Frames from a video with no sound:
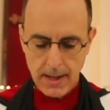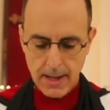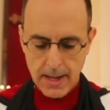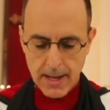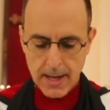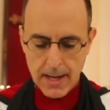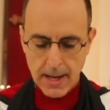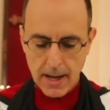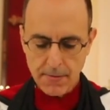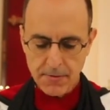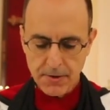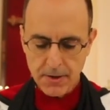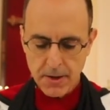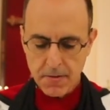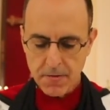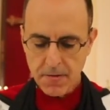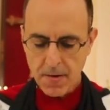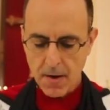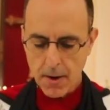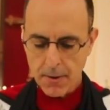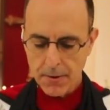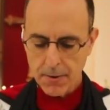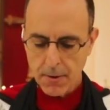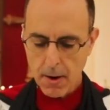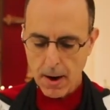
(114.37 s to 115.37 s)
Heavenly
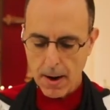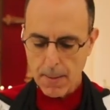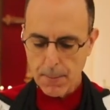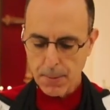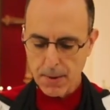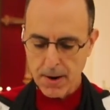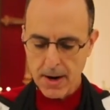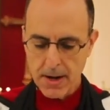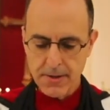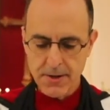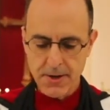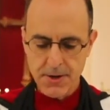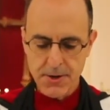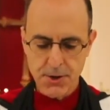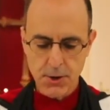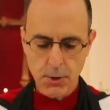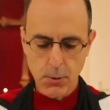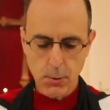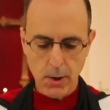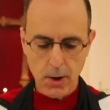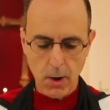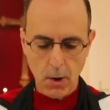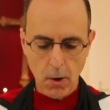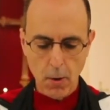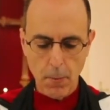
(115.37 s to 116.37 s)
Father, I pray that you
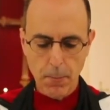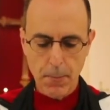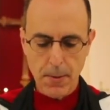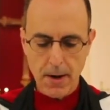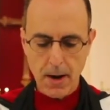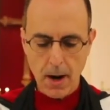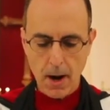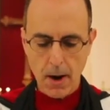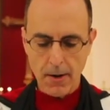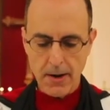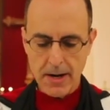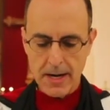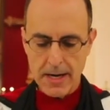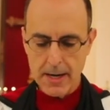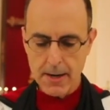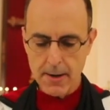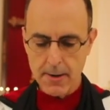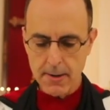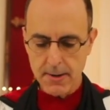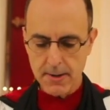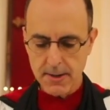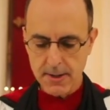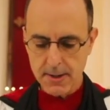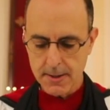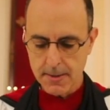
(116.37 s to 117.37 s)
would open our
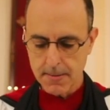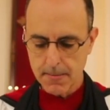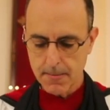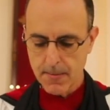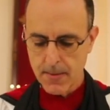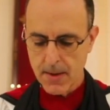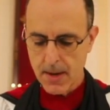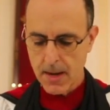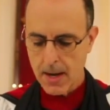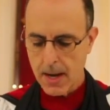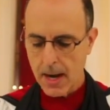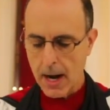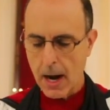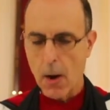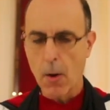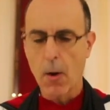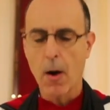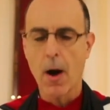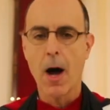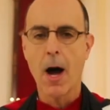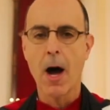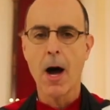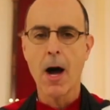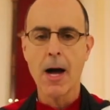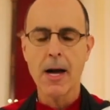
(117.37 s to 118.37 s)
ears, our
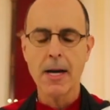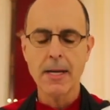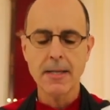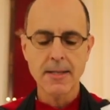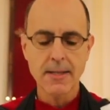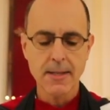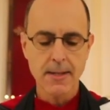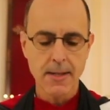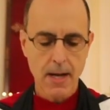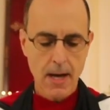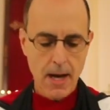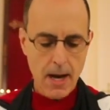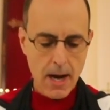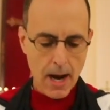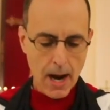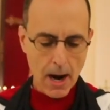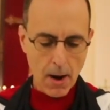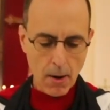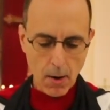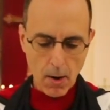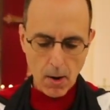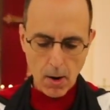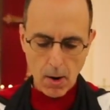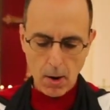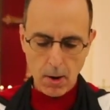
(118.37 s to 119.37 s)
eyes,
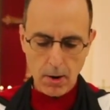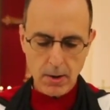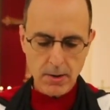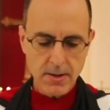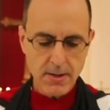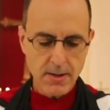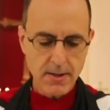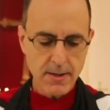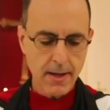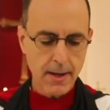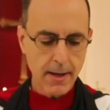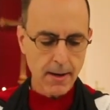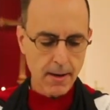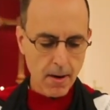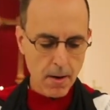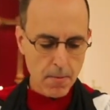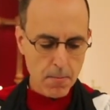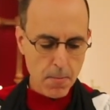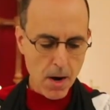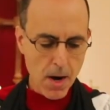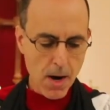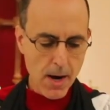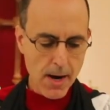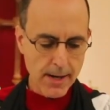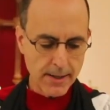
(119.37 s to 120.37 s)
our hearts, and our
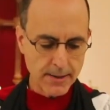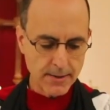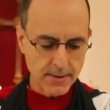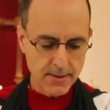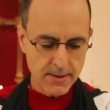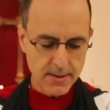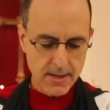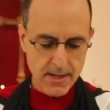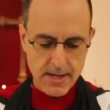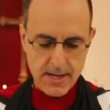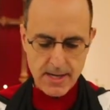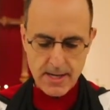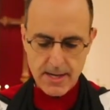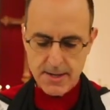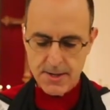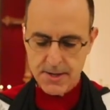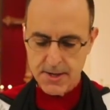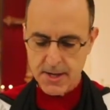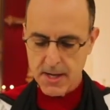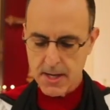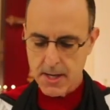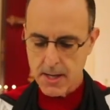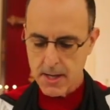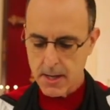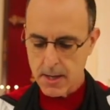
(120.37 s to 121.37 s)
minds to
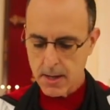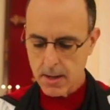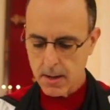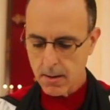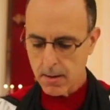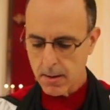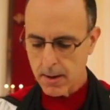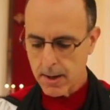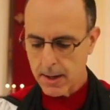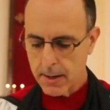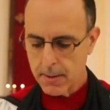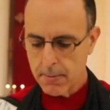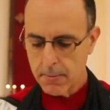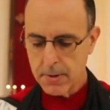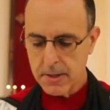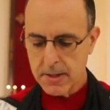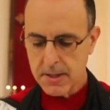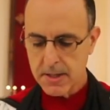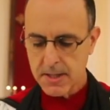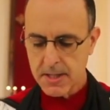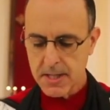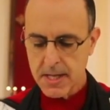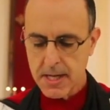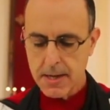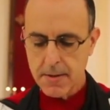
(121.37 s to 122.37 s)
hear and
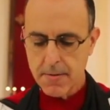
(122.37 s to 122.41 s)
receive